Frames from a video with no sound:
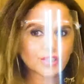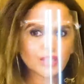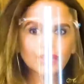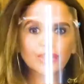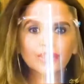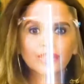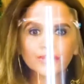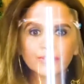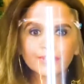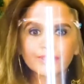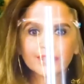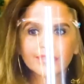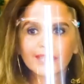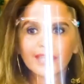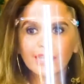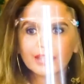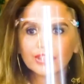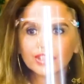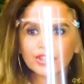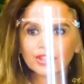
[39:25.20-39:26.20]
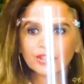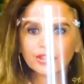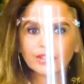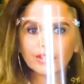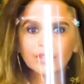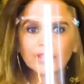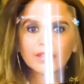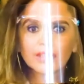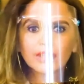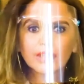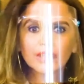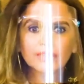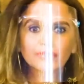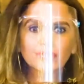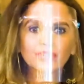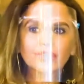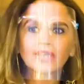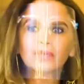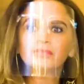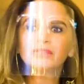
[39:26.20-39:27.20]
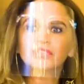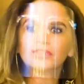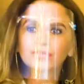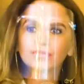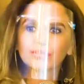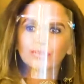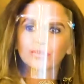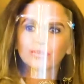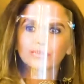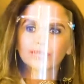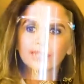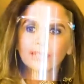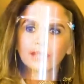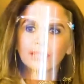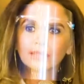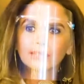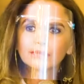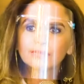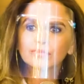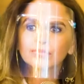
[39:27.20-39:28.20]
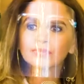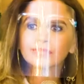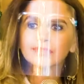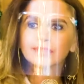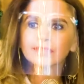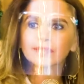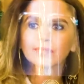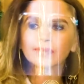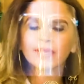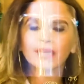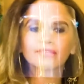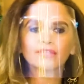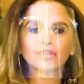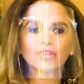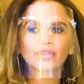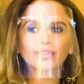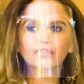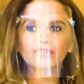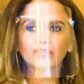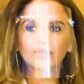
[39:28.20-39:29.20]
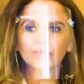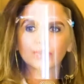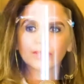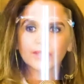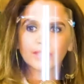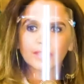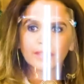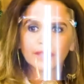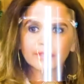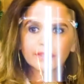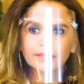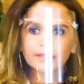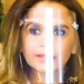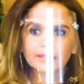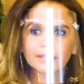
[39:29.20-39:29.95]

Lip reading: Sierra Leonean culture. If you come into the hotel, you'll see that we have a lot of local art.